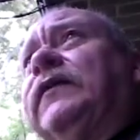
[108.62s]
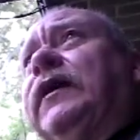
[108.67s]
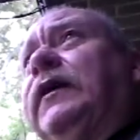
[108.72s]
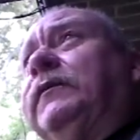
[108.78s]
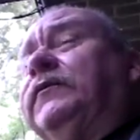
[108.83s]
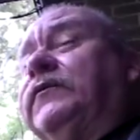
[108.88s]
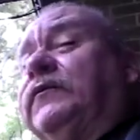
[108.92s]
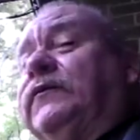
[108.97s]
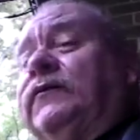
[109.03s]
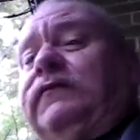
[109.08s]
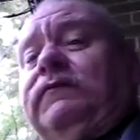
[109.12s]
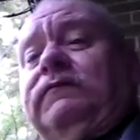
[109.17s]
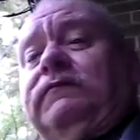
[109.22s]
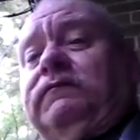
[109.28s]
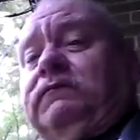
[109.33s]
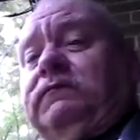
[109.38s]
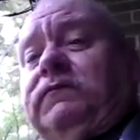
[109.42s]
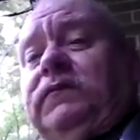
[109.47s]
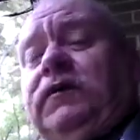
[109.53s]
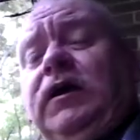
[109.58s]
I was
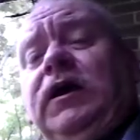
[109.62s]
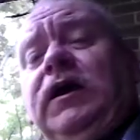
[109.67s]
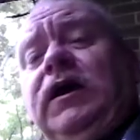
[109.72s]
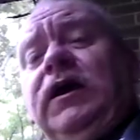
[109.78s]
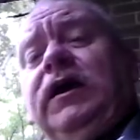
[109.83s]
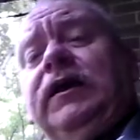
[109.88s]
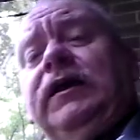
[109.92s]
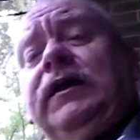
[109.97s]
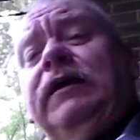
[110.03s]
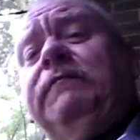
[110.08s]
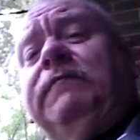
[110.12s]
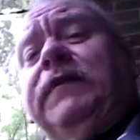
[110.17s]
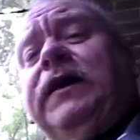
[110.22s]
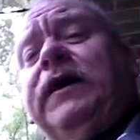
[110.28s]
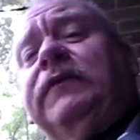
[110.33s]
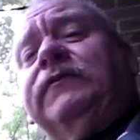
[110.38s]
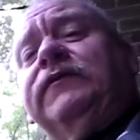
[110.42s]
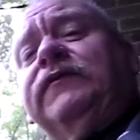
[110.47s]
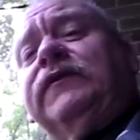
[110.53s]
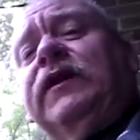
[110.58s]
that
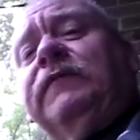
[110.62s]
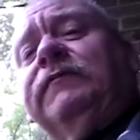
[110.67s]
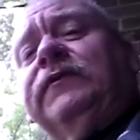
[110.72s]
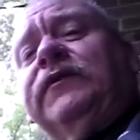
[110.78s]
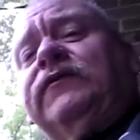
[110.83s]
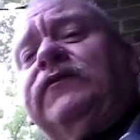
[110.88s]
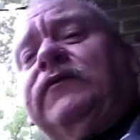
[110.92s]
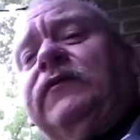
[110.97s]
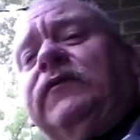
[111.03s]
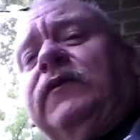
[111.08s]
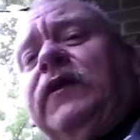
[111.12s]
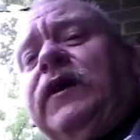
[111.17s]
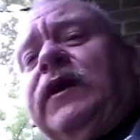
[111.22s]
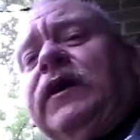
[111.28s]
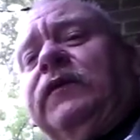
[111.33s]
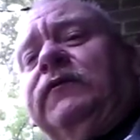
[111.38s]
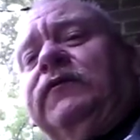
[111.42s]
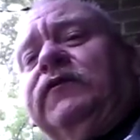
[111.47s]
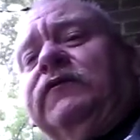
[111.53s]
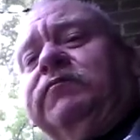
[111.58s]
bag was on me so
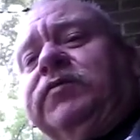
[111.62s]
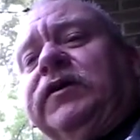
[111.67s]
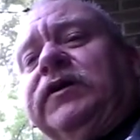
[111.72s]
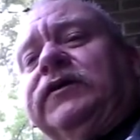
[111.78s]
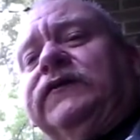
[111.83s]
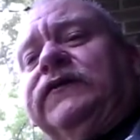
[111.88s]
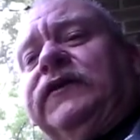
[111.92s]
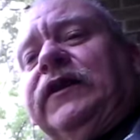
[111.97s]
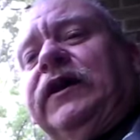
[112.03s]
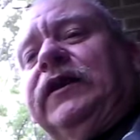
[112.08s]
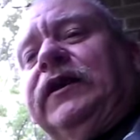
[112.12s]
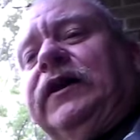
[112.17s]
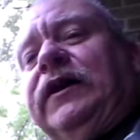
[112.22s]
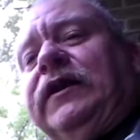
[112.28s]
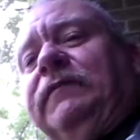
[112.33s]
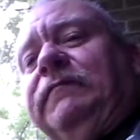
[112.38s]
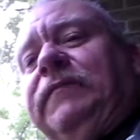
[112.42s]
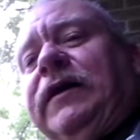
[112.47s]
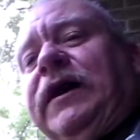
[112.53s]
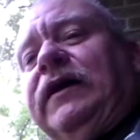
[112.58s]
long it was blood stained on
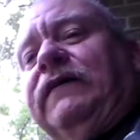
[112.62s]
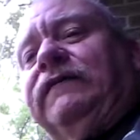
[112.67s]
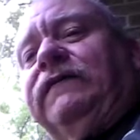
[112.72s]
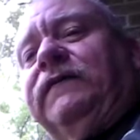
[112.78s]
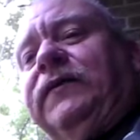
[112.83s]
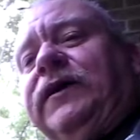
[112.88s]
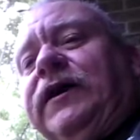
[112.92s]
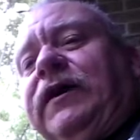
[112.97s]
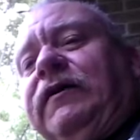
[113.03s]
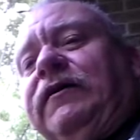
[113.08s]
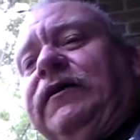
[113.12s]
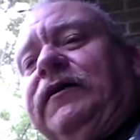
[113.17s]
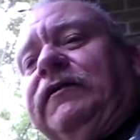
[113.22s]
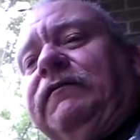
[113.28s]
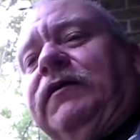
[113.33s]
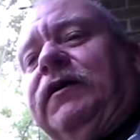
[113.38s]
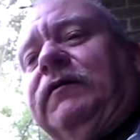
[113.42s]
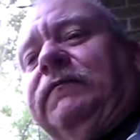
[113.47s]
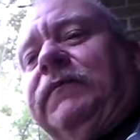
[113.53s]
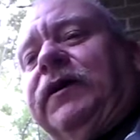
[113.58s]
the back from carrying it
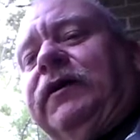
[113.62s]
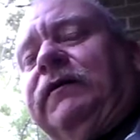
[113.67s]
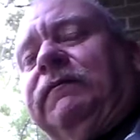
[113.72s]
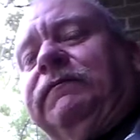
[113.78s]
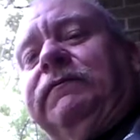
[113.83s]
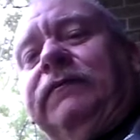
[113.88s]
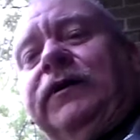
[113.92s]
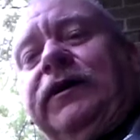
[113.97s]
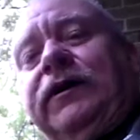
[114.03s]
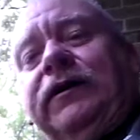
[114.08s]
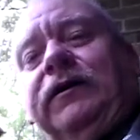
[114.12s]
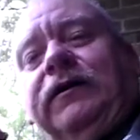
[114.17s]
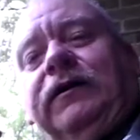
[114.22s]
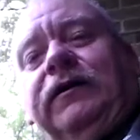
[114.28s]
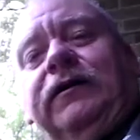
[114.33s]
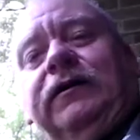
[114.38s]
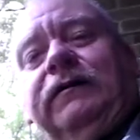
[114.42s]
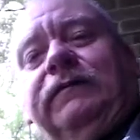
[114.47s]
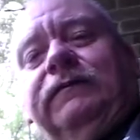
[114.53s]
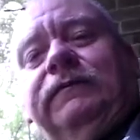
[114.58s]
around my my
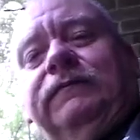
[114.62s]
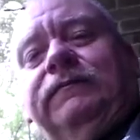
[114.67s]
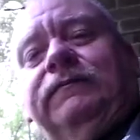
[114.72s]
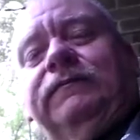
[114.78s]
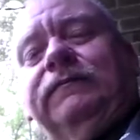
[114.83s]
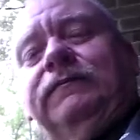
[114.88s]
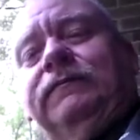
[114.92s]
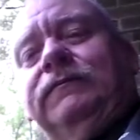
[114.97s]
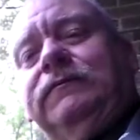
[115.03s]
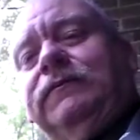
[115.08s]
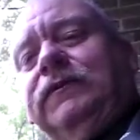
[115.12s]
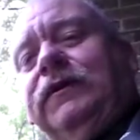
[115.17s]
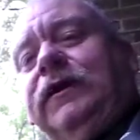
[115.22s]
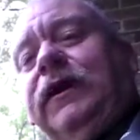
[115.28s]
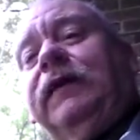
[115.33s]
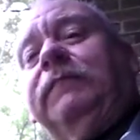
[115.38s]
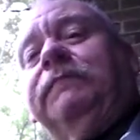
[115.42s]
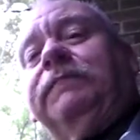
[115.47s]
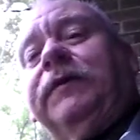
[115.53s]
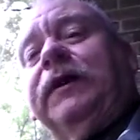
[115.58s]
uh,
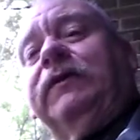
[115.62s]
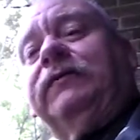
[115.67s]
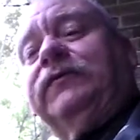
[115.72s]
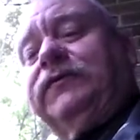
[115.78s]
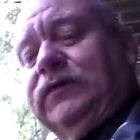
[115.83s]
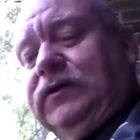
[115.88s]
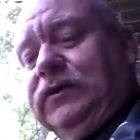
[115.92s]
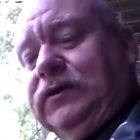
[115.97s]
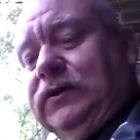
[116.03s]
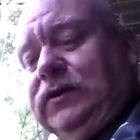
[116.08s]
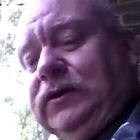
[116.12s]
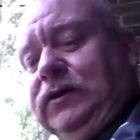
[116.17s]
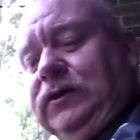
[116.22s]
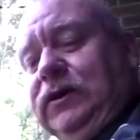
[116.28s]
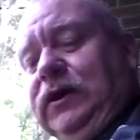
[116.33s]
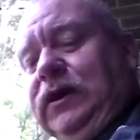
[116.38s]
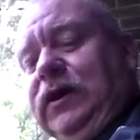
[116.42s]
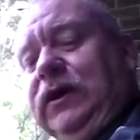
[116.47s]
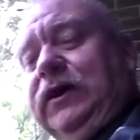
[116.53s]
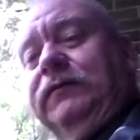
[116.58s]
game pouch
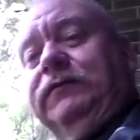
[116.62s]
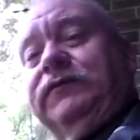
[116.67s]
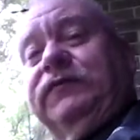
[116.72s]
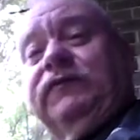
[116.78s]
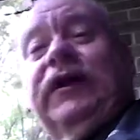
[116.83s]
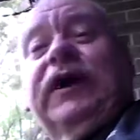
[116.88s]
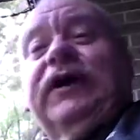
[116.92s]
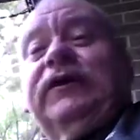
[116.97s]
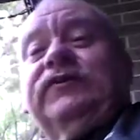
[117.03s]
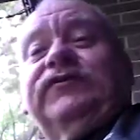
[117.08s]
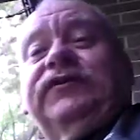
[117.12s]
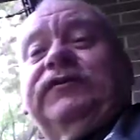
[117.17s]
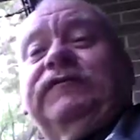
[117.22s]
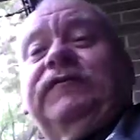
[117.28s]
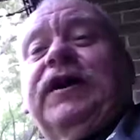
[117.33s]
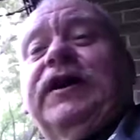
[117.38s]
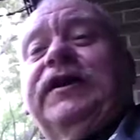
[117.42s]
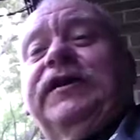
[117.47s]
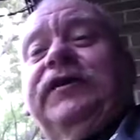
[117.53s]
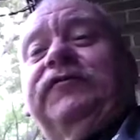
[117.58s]
that it was actually
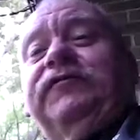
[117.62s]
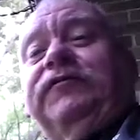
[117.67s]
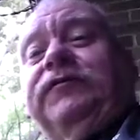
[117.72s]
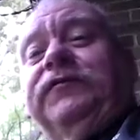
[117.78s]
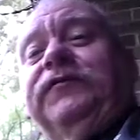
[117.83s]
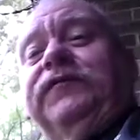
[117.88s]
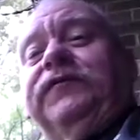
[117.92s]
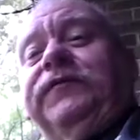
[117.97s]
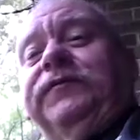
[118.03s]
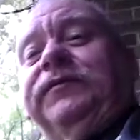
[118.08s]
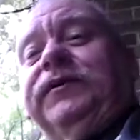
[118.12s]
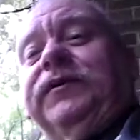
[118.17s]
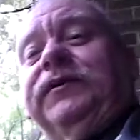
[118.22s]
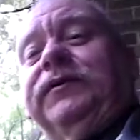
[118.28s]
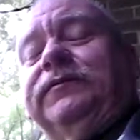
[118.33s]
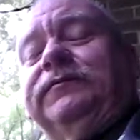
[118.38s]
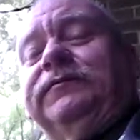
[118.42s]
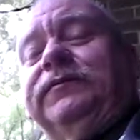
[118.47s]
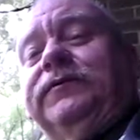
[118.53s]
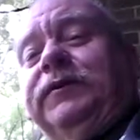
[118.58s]
rotting through from
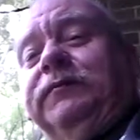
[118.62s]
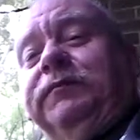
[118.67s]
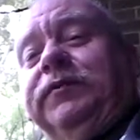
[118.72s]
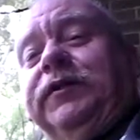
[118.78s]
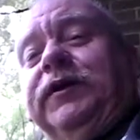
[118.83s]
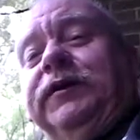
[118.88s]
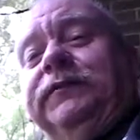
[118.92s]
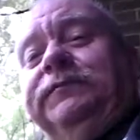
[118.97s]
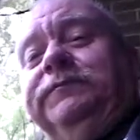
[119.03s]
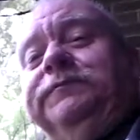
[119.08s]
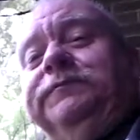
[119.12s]
the, the blood.